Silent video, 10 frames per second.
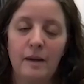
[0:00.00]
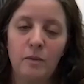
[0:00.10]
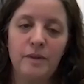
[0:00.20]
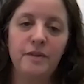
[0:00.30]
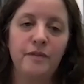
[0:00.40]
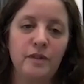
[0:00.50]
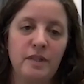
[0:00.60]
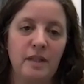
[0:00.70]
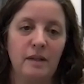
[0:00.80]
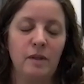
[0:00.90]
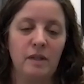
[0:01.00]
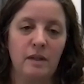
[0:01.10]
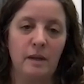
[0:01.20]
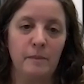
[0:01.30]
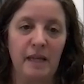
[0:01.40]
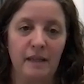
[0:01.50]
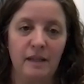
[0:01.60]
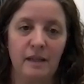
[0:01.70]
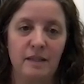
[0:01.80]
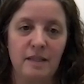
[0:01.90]
the first thing when you come in
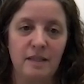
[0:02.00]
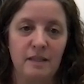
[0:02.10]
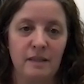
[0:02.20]
is